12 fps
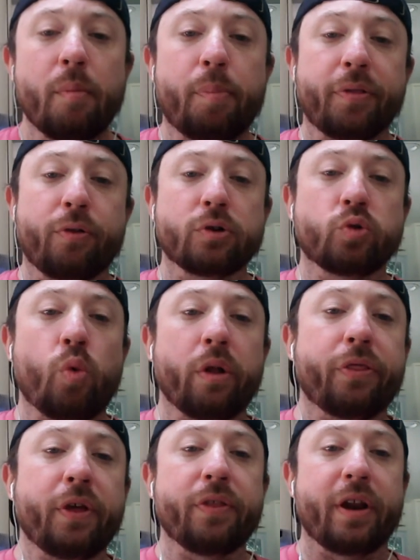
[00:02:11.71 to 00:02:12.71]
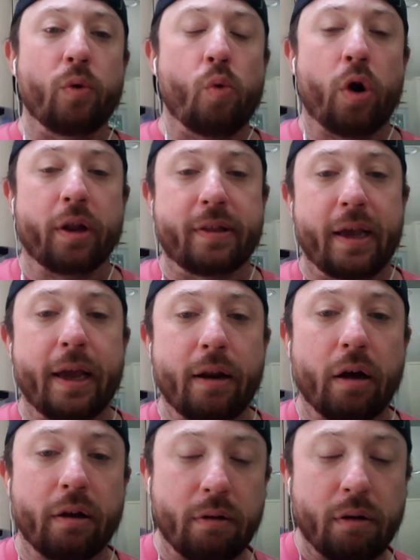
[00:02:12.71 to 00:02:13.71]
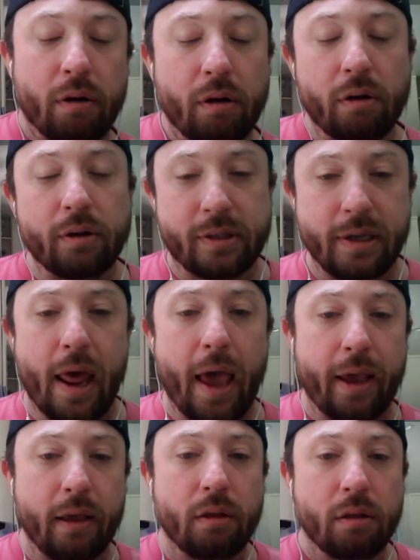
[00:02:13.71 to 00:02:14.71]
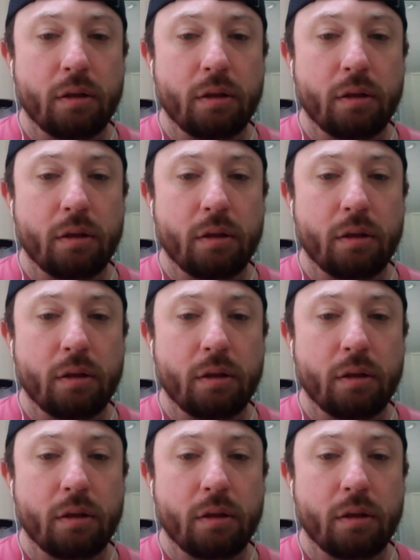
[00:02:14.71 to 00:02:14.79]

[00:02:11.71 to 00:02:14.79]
But there's one thing that I wanted to hit on today,